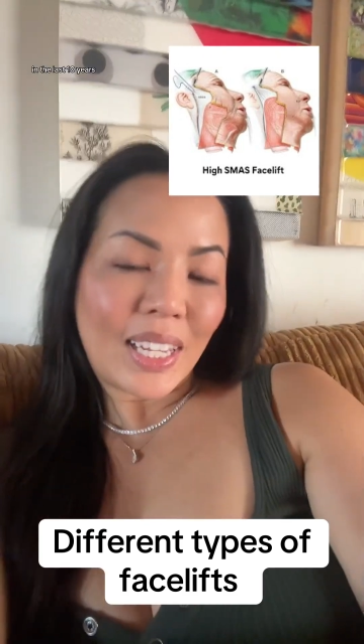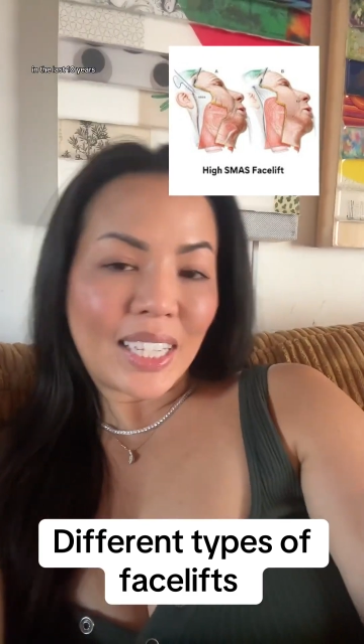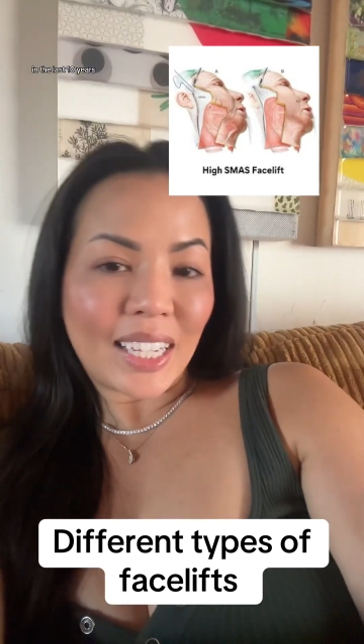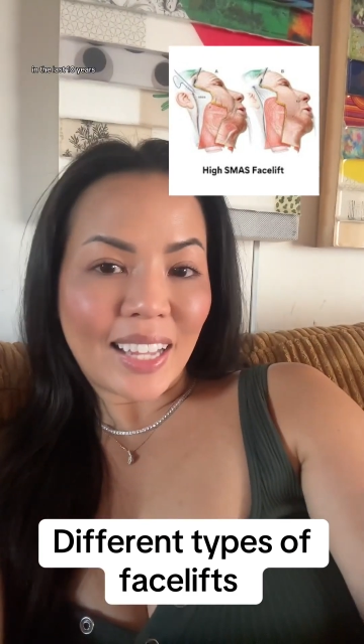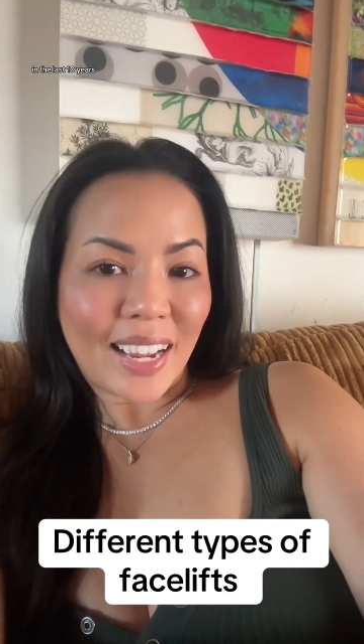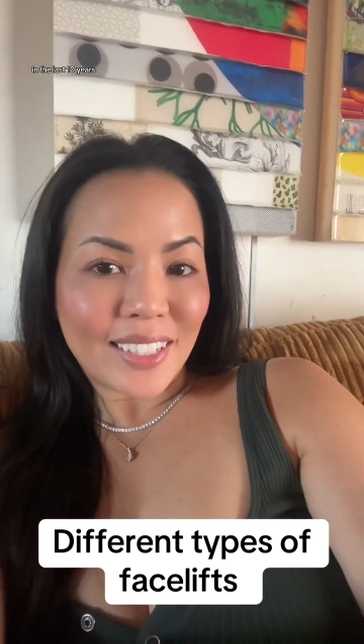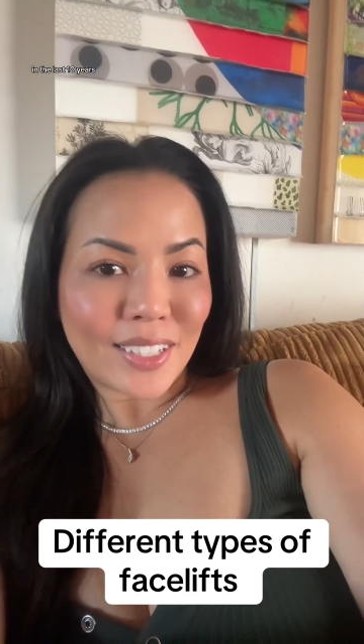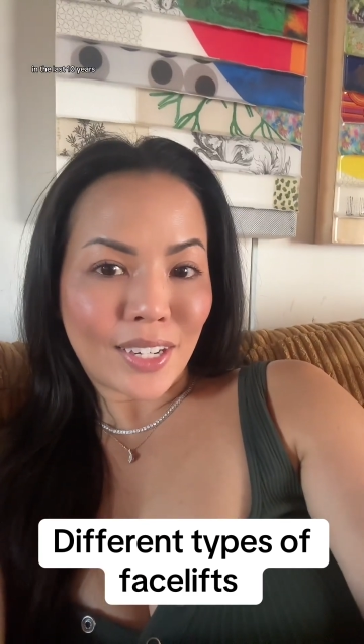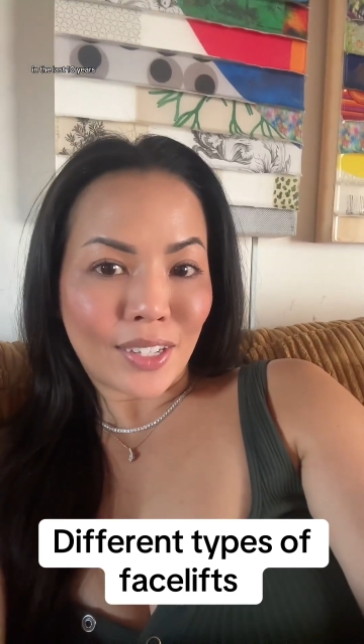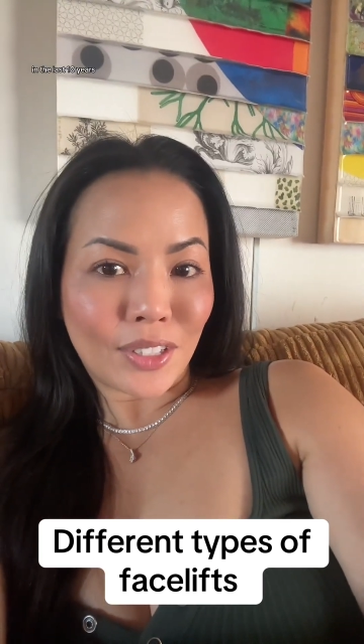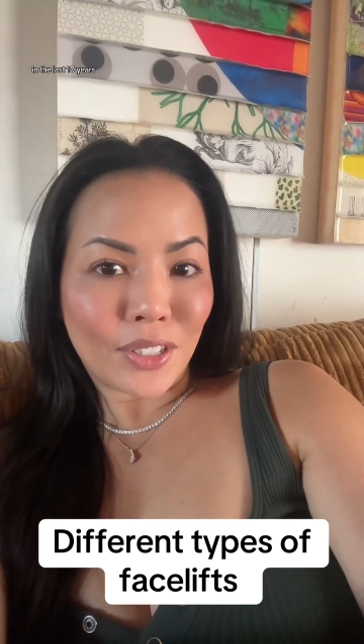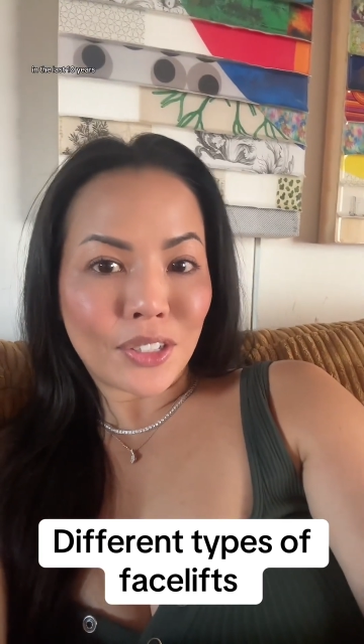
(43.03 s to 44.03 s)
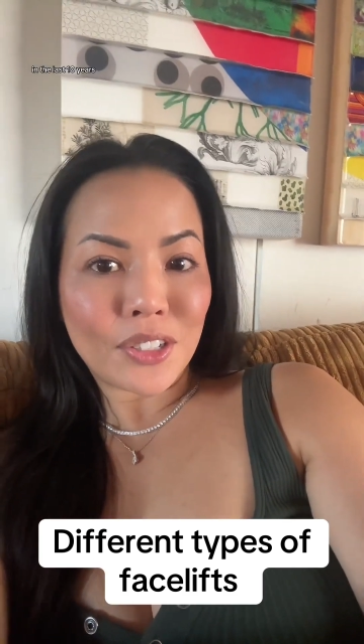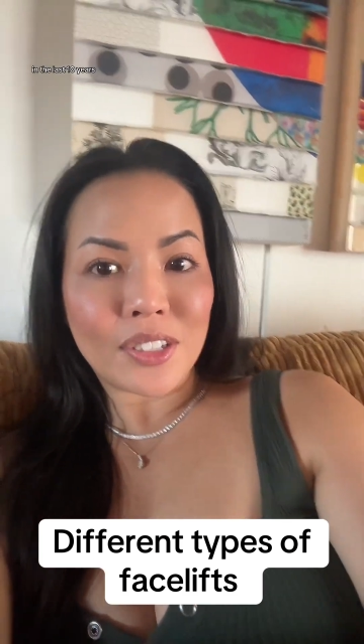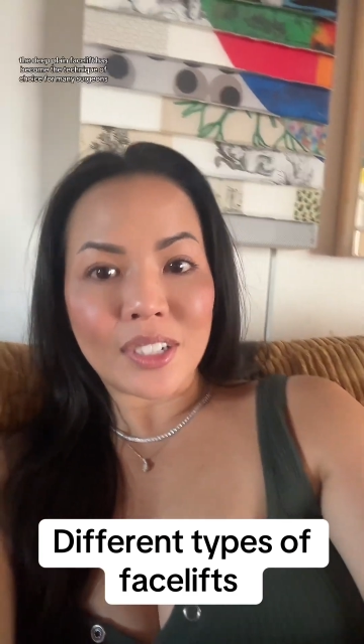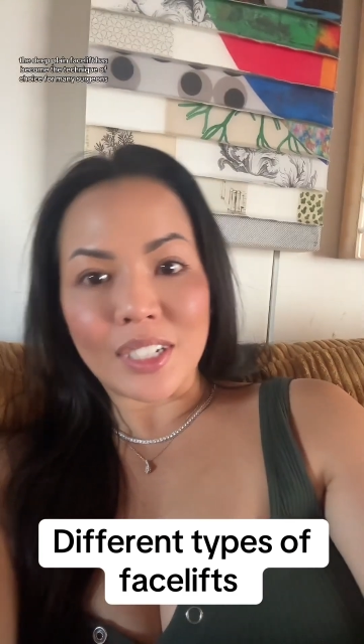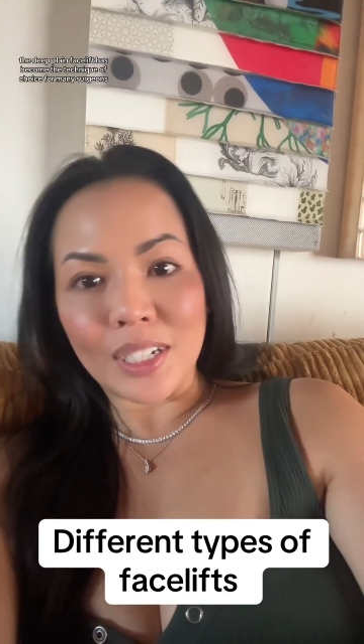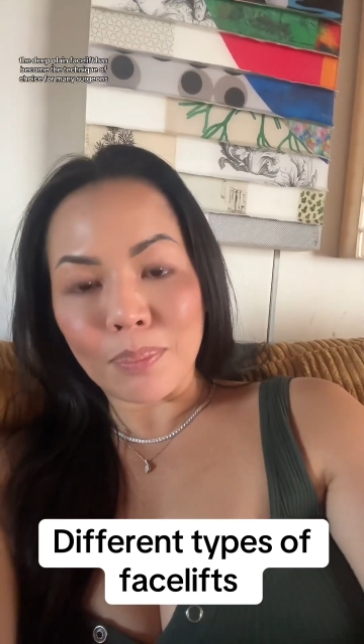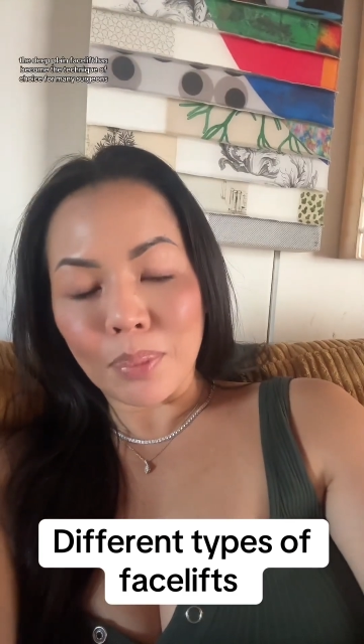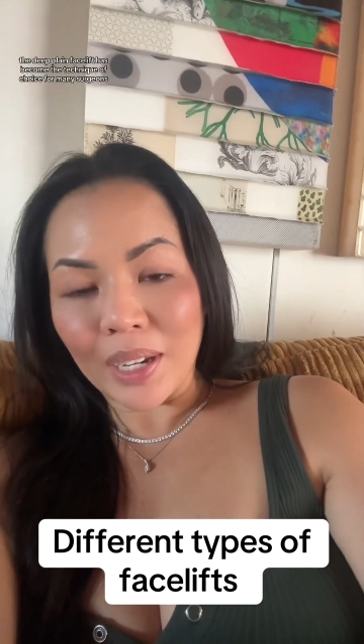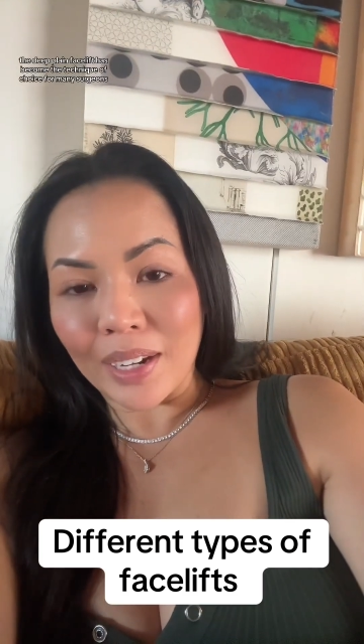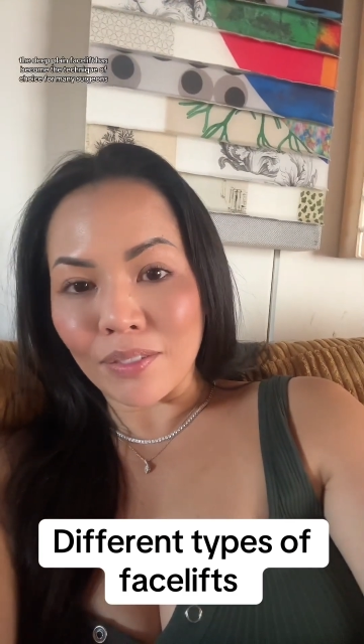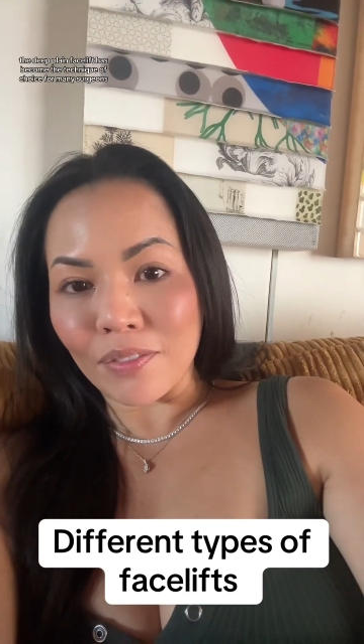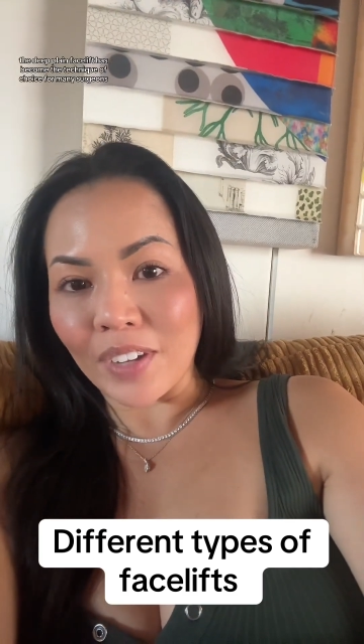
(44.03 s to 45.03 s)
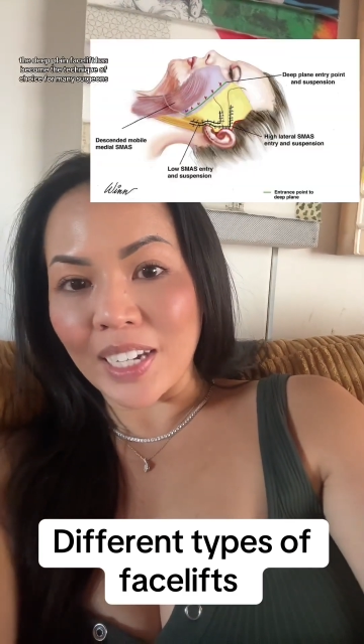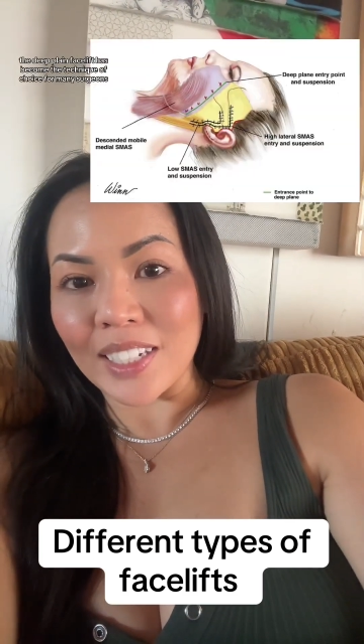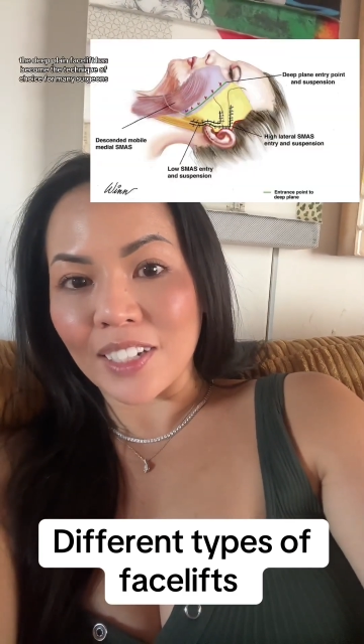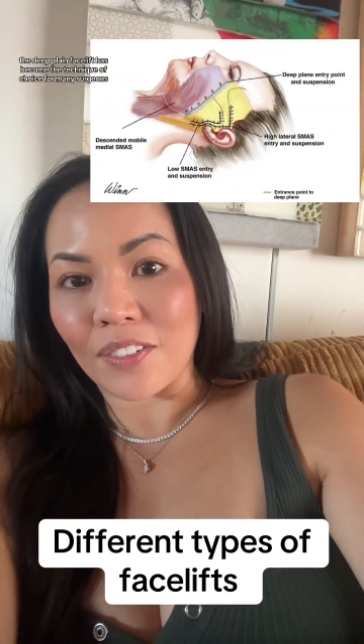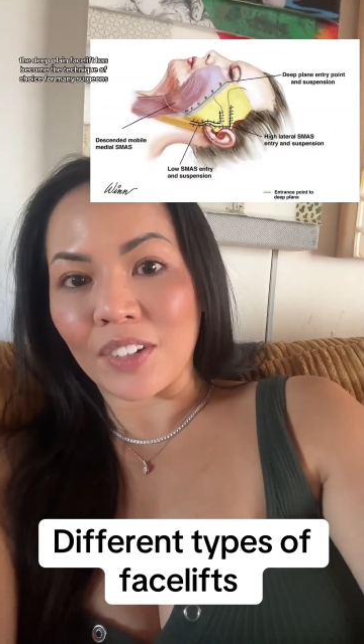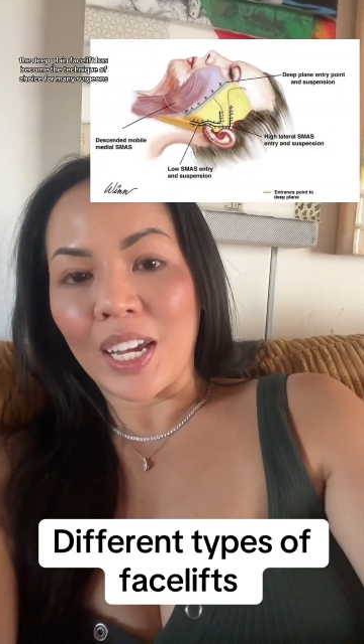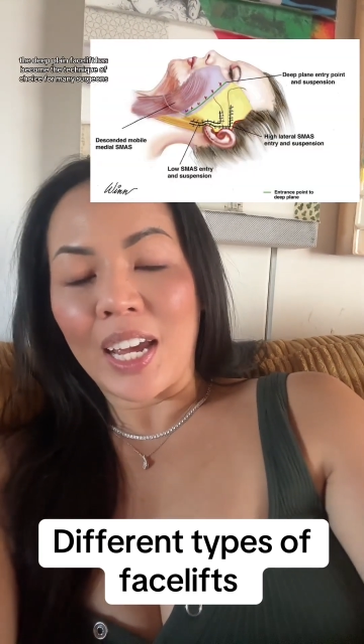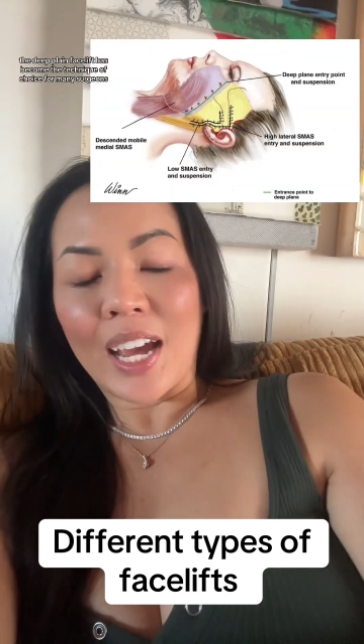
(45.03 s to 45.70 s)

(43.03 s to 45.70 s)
In the last 10 years, the deep plane facelift